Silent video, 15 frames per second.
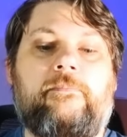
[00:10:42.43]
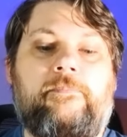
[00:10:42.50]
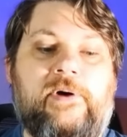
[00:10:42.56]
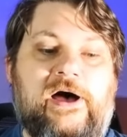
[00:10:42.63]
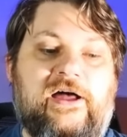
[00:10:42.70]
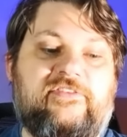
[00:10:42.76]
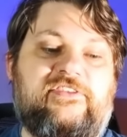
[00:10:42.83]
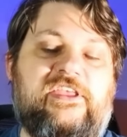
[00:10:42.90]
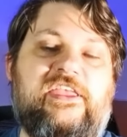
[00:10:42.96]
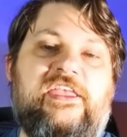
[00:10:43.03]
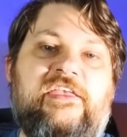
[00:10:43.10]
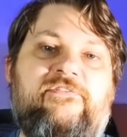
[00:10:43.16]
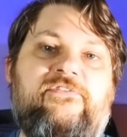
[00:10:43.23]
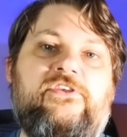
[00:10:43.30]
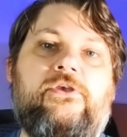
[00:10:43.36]
But
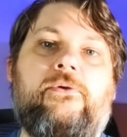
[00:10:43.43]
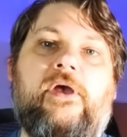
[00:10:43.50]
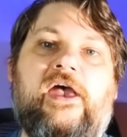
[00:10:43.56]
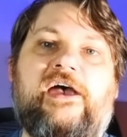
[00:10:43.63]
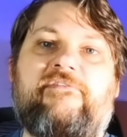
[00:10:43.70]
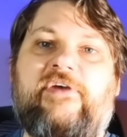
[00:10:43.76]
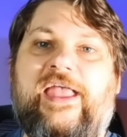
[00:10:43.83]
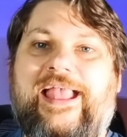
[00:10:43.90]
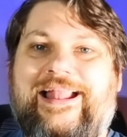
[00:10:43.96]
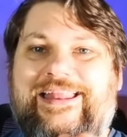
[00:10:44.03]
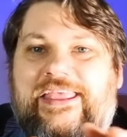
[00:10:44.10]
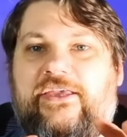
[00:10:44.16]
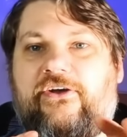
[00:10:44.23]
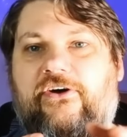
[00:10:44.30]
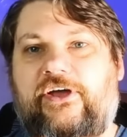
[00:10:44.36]
if you have
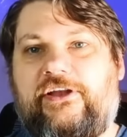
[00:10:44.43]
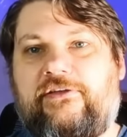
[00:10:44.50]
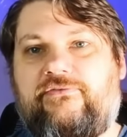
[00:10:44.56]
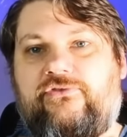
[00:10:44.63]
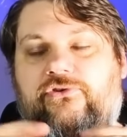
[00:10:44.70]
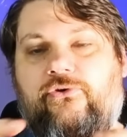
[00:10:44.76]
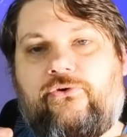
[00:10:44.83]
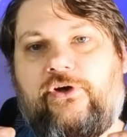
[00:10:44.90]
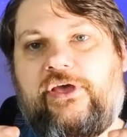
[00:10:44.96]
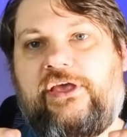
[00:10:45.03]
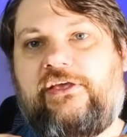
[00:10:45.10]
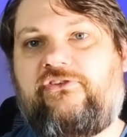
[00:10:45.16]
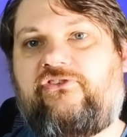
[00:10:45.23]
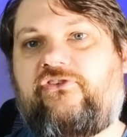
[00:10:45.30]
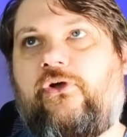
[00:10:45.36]
any kind of
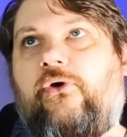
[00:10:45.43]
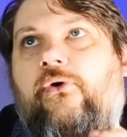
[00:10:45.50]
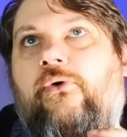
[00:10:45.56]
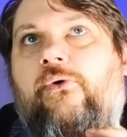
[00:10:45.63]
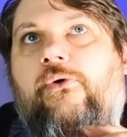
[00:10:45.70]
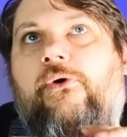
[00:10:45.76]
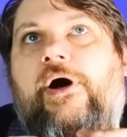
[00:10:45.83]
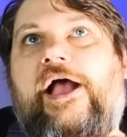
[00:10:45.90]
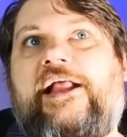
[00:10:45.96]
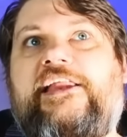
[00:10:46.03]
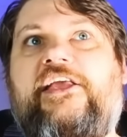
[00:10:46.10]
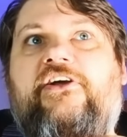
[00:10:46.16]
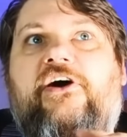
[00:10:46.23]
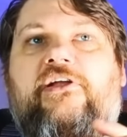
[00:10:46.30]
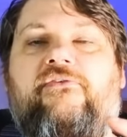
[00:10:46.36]
noise or
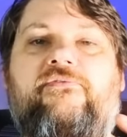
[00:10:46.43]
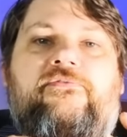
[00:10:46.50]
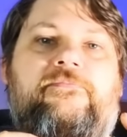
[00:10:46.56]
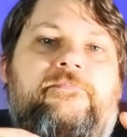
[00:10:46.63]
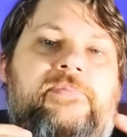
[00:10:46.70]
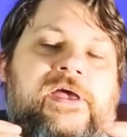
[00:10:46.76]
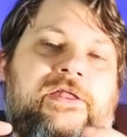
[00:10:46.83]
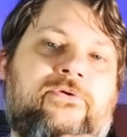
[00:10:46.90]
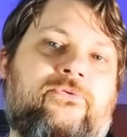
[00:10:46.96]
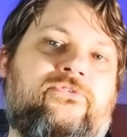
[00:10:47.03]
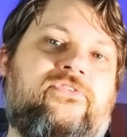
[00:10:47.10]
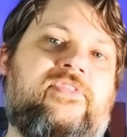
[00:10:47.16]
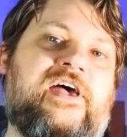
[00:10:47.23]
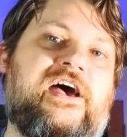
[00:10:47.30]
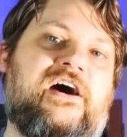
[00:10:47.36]
any kind of
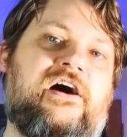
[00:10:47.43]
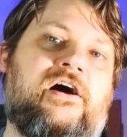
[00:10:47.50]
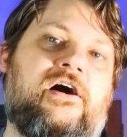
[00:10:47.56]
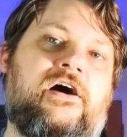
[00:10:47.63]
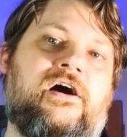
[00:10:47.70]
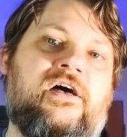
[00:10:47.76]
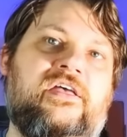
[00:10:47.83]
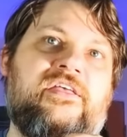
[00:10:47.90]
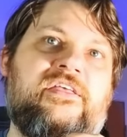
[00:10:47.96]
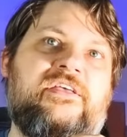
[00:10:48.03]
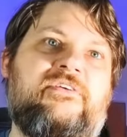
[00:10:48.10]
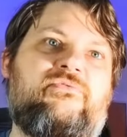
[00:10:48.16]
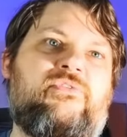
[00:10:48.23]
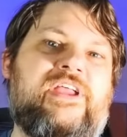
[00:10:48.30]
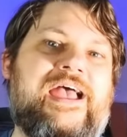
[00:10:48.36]
pedals that are
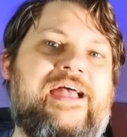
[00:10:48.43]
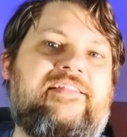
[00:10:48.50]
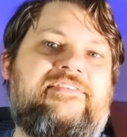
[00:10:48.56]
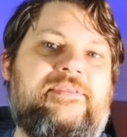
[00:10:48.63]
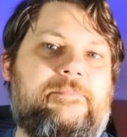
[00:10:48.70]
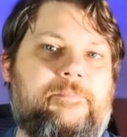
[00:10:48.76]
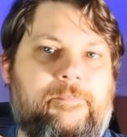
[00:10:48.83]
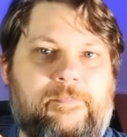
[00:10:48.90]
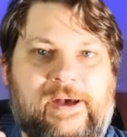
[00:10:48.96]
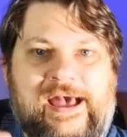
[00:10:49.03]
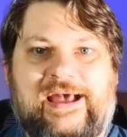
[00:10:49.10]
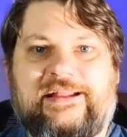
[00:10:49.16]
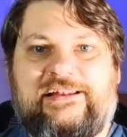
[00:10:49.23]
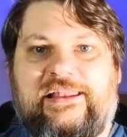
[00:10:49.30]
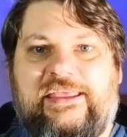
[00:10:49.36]
reacting
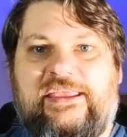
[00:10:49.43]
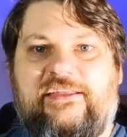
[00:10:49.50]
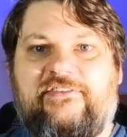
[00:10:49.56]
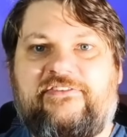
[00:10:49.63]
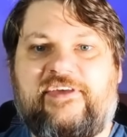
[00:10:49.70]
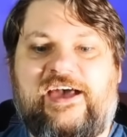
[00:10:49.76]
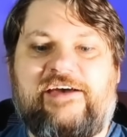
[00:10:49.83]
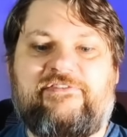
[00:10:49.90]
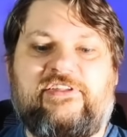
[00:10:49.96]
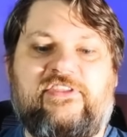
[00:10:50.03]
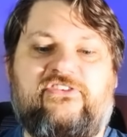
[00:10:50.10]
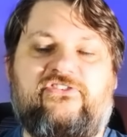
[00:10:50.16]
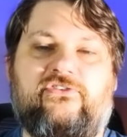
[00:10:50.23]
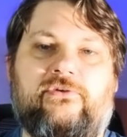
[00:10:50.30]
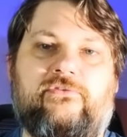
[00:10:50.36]
badly to having
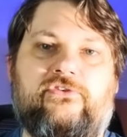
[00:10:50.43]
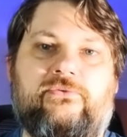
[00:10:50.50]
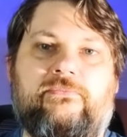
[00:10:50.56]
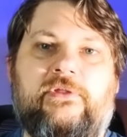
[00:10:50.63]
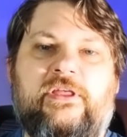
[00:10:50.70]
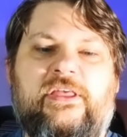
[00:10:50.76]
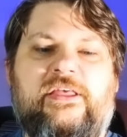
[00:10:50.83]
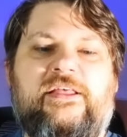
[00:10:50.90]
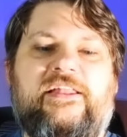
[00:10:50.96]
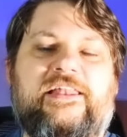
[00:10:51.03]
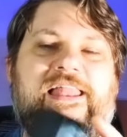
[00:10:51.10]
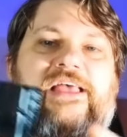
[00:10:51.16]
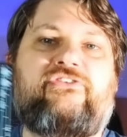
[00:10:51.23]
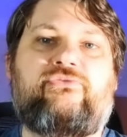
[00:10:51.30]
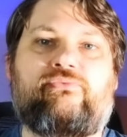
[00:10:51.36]
this sort of
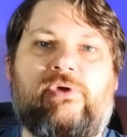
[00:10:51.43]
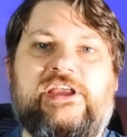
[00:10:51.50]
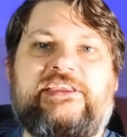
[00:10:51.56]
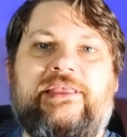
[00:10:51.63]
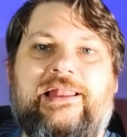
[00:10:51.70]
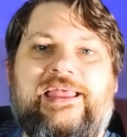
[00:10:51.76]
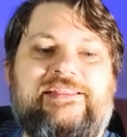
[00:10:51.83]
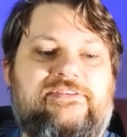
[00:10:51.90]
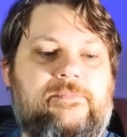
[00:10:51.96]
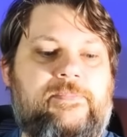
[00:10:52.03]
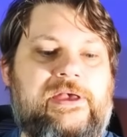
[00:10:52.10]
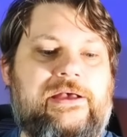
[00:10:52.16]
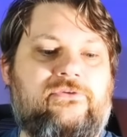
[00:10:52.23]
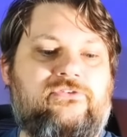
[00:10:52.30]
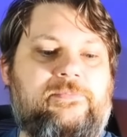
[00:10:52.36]
less regulated
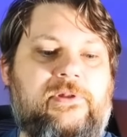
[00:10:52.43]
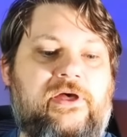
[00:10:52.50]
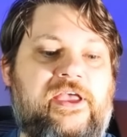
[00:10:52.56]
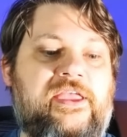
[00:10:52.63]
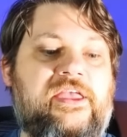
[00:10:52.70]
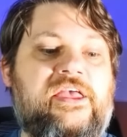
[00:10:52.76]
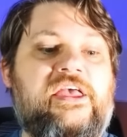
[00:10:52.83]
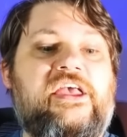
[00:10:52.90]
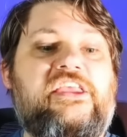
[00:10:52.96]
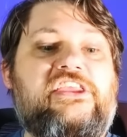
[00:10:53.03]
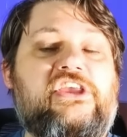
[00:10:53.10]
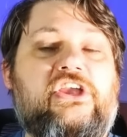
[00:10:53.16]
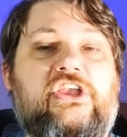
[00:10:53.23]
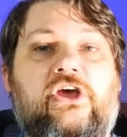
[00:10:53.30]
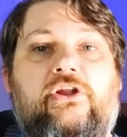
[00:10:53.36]
power supply,
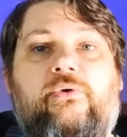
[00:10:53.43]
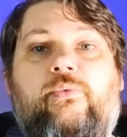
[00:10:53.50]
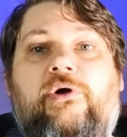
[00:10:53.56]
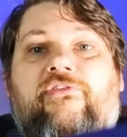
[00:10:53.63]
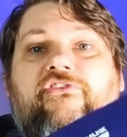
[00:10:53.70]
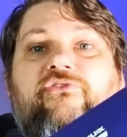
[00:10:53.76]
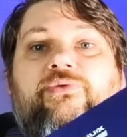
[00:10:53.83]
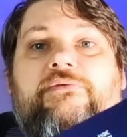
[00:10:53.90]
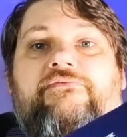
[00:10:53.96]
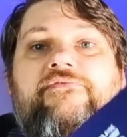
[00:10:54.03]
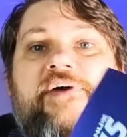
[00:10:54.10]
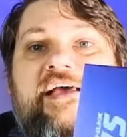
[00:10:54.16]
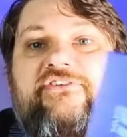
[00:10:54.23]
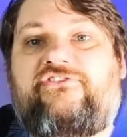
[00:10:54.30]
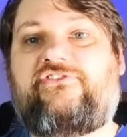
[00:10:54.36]
you're going to want to
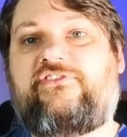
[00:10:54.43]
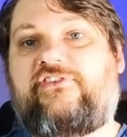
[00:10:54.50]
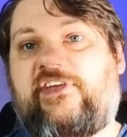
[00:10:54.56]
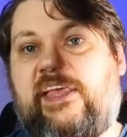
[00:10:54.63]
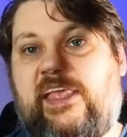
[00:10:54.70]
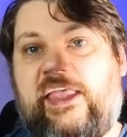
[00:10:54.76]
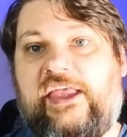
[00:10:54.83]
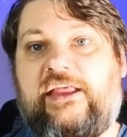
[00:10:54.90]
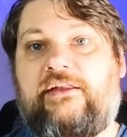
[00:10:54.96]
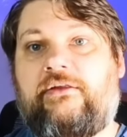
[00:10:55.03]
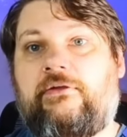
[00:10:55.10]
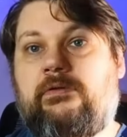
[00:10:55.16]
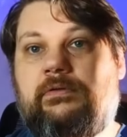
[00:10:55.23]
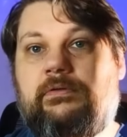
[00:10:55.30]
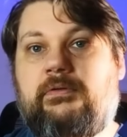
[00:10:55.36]
invest
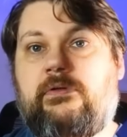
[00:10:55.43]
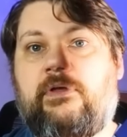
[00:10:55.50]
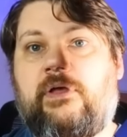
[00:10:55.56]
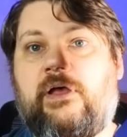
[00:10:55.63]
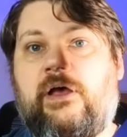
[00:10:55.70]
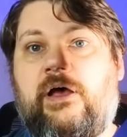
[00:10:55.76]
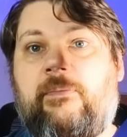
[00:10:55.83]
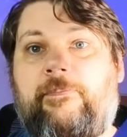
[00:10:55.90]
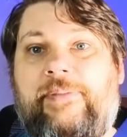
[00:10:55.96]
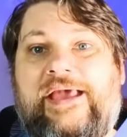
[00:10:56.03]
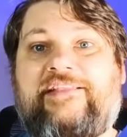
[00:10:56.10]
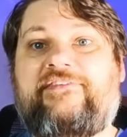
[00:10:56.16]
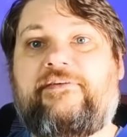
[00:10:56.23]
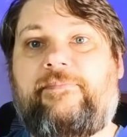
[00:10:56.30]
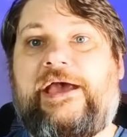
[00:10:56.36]
in a
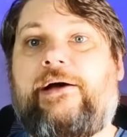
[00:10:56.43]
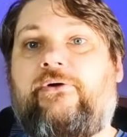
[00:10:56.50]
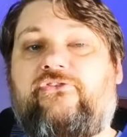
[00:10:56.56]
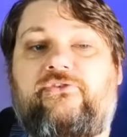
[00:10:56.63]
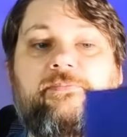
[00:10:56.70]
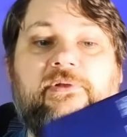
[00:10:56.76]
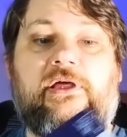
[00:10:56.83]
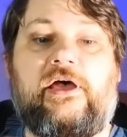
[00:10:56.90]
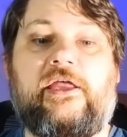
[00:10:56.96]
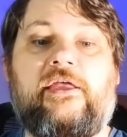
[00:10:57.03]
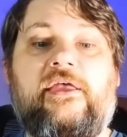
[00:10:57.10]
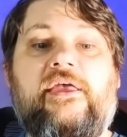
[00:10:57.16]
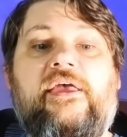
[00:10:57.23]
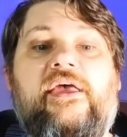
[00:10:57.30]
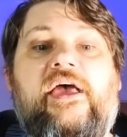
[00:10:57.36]
better power supply.
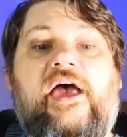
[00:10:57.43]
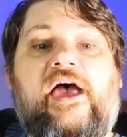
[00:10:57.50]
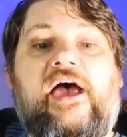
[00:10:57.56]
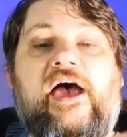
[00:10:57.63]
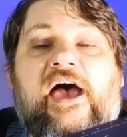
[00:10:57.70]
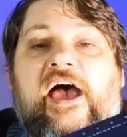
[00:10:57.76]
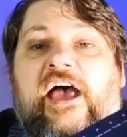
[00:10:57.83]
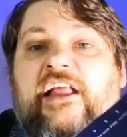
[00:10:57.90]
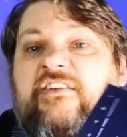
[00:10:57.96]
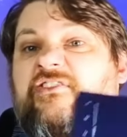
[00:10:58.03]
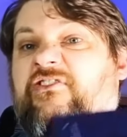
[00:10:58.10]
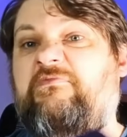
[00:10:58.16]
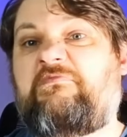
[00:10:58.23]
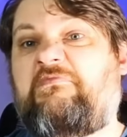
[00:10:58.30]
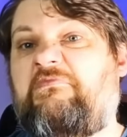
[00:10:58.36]
And
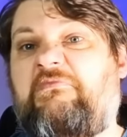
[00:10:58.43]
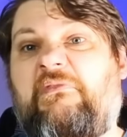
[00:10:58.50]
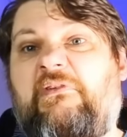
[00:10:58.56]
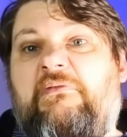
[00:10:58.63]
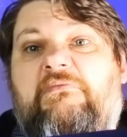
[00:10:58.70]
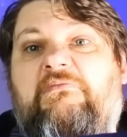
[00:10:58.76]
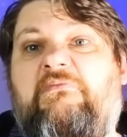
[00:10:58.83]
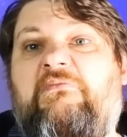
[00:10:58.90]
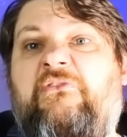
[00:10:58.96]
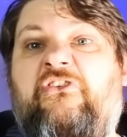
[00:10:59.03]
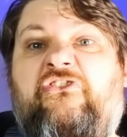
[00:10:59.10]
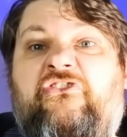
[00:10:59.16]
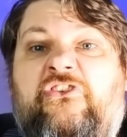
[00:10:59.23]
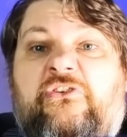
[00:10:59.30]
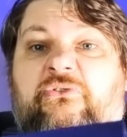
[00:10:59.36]
the
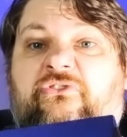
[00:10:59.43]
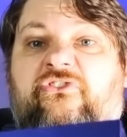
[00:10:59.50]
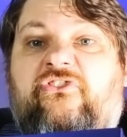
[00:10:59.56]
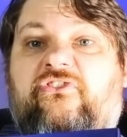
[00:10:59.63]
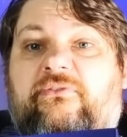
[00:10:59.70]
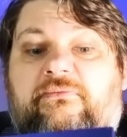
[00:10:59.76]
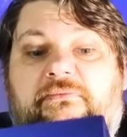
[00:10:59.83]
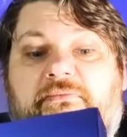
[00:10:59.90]
Zeus